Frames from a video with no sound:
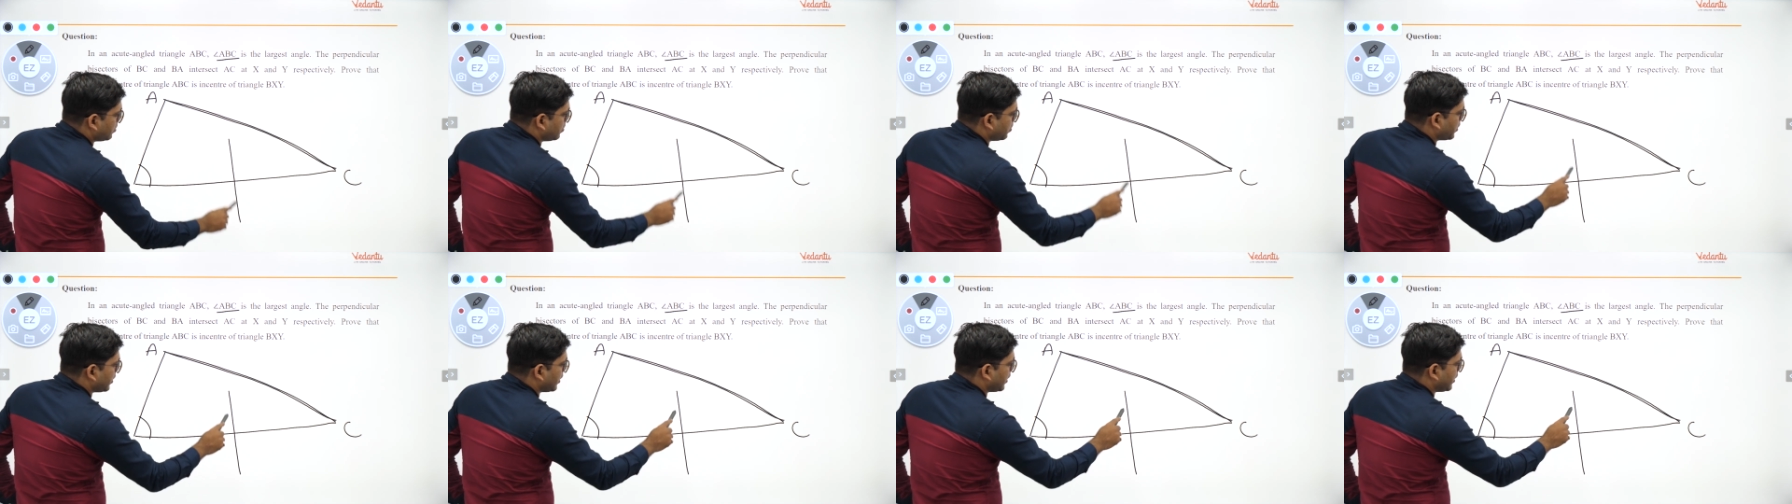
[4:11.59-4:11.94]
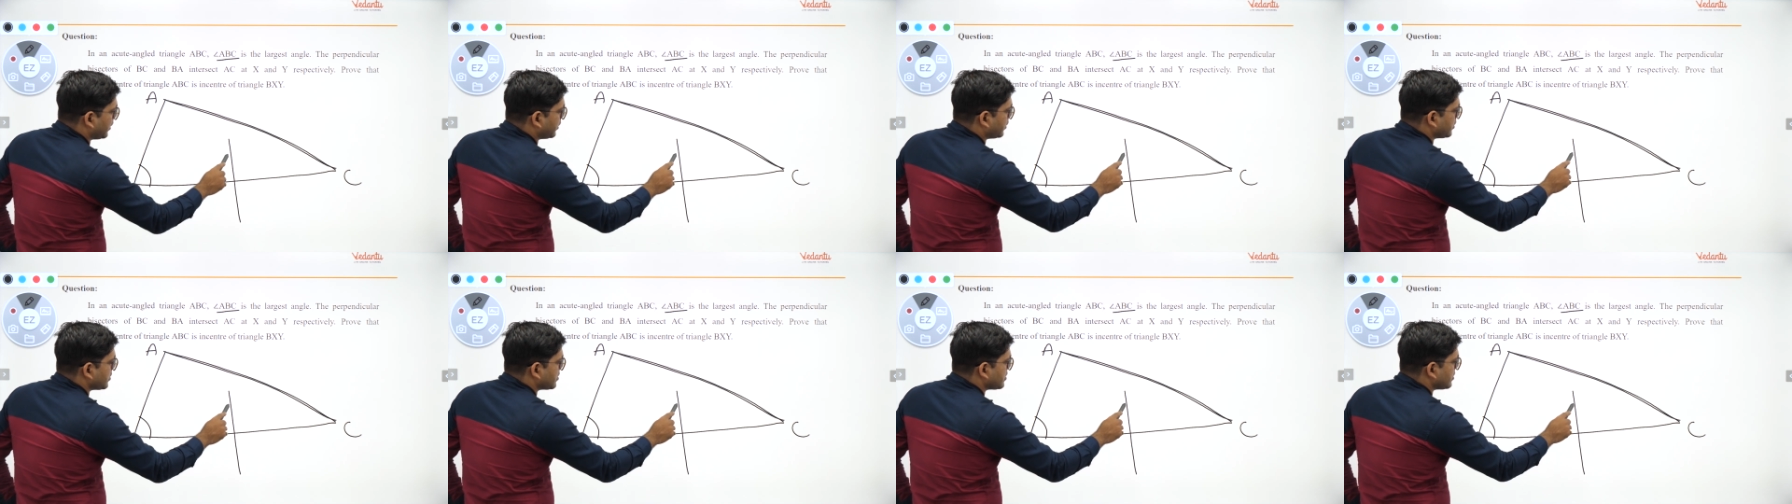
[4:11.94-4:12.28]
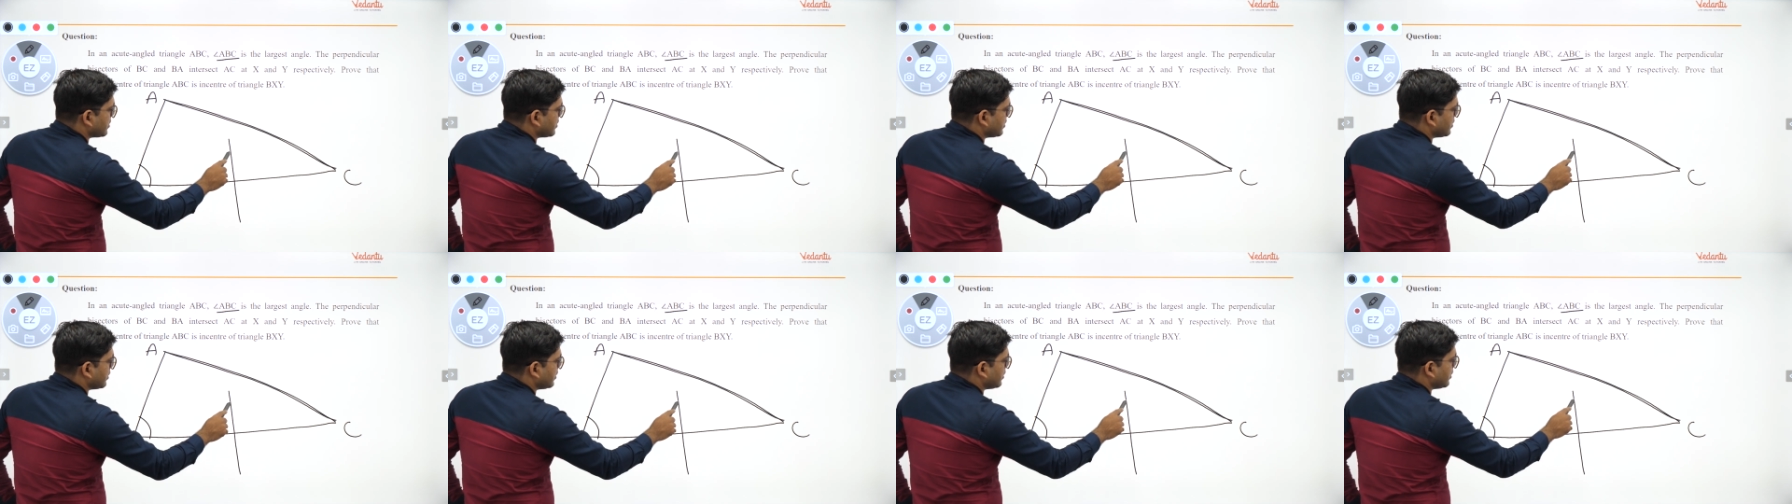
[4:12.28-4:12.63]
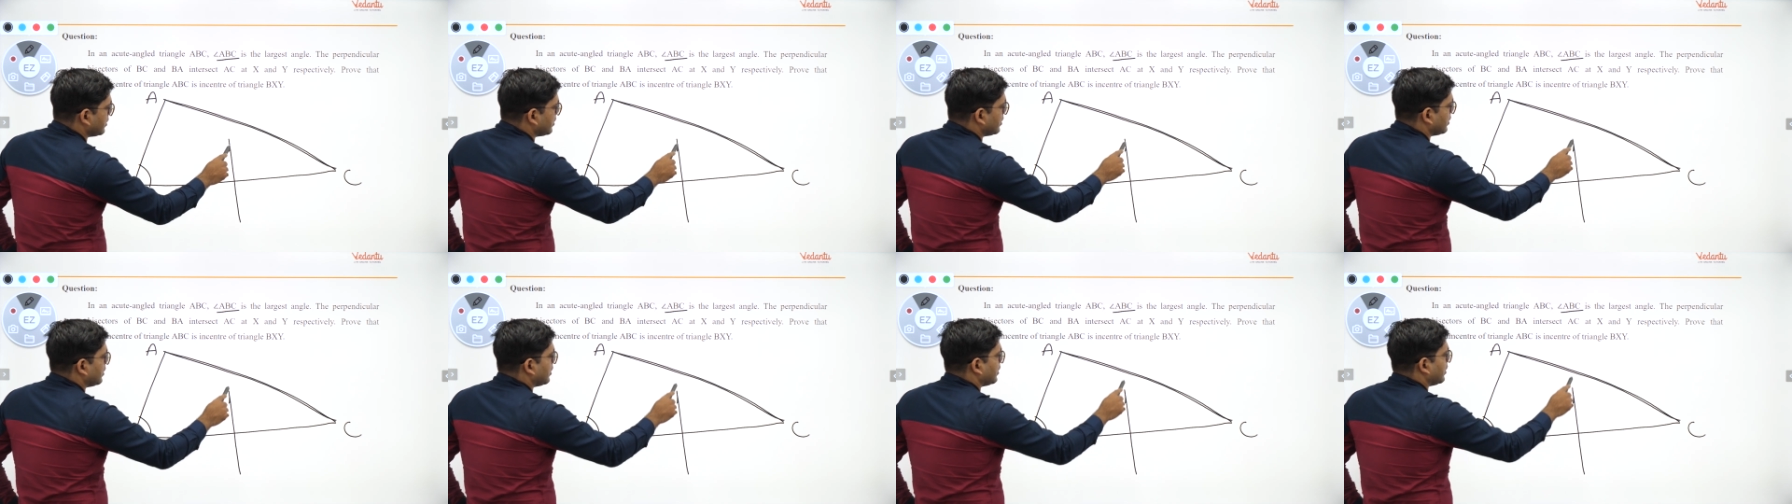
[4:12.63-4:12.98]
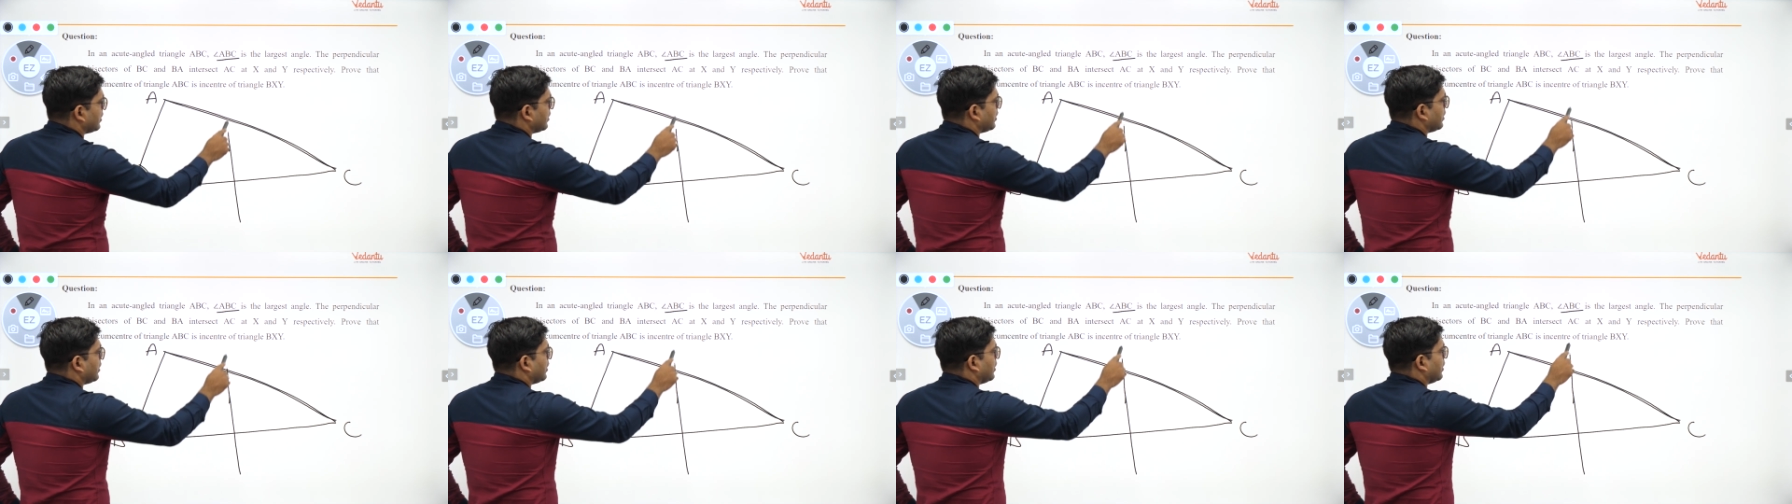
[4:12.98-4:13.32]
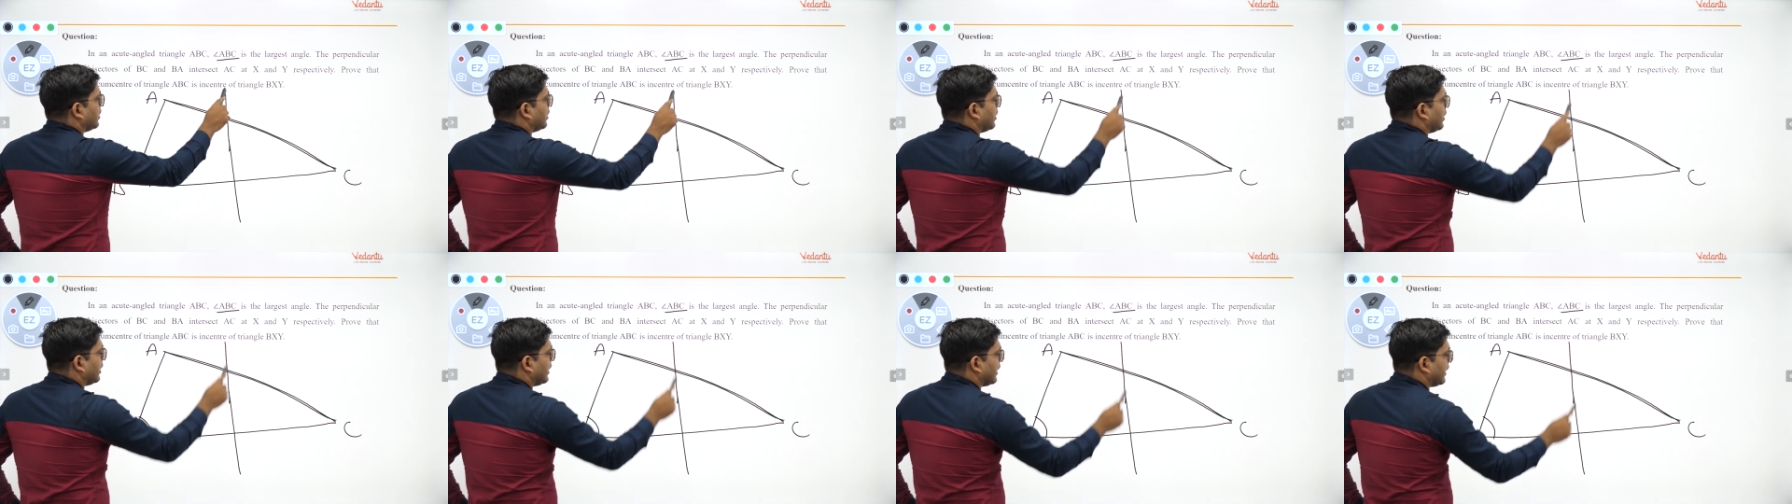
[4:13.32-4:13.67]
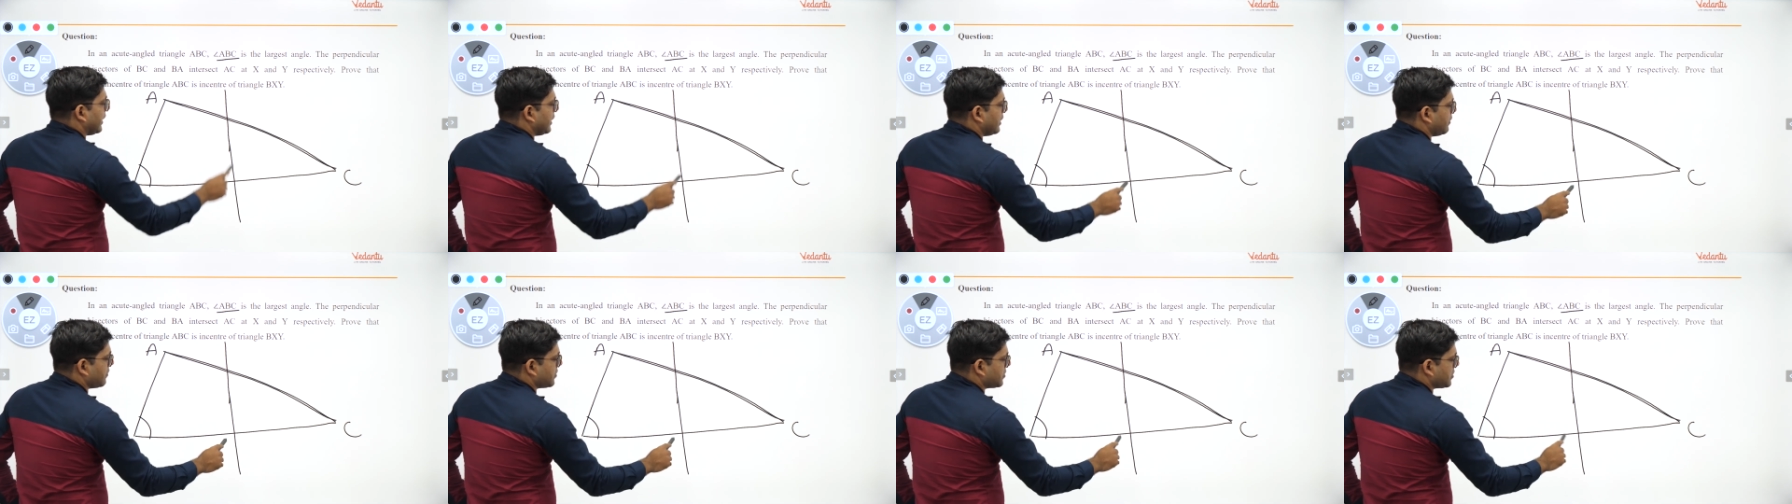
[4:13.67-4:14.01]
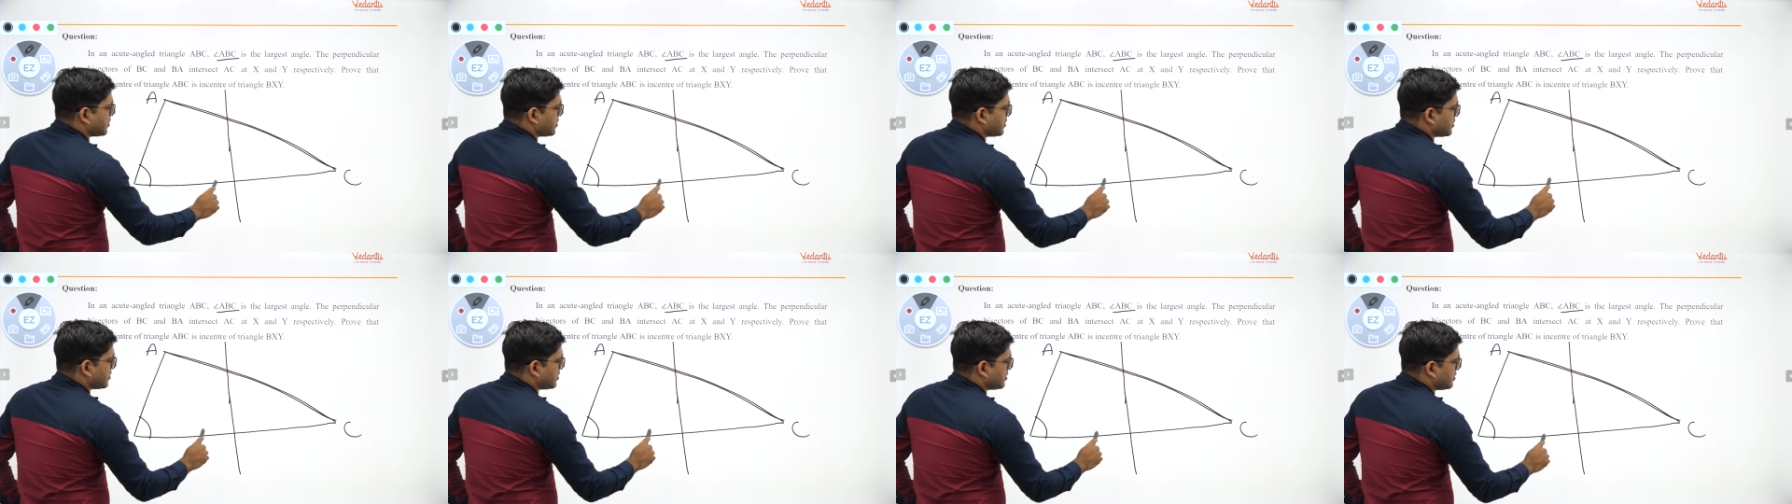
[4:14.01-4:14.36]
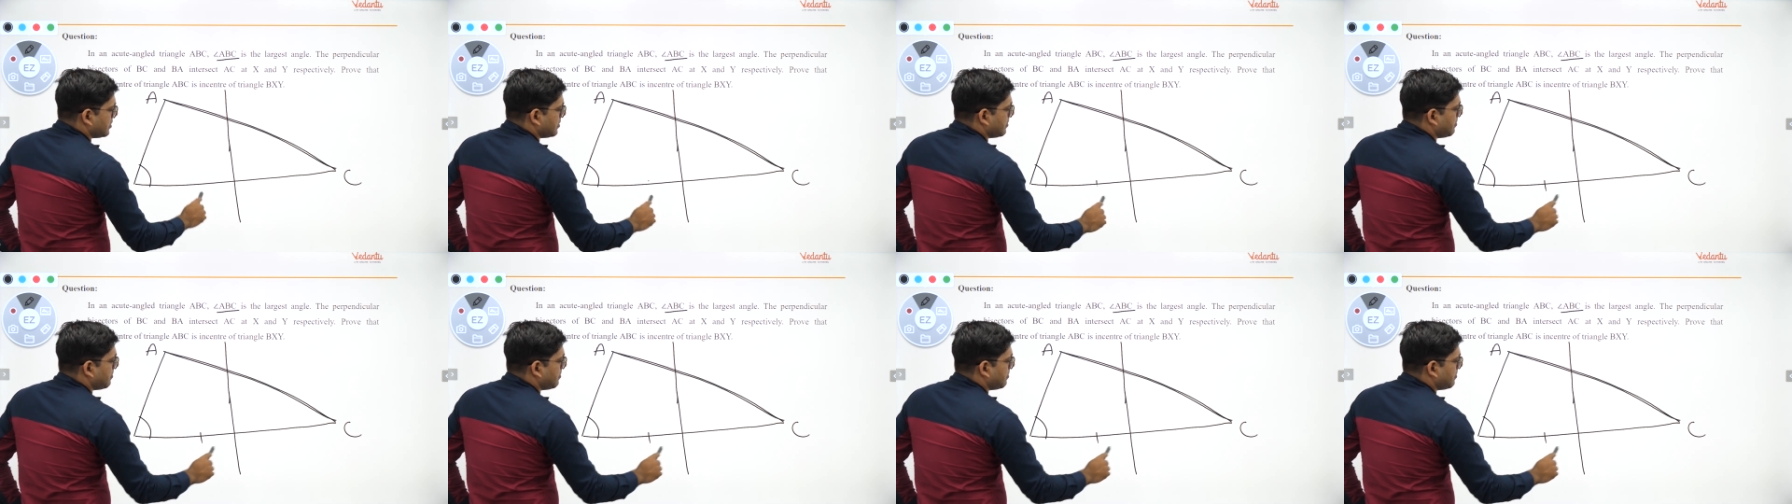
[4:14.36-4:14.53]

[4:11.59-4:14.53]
looking like this a line which is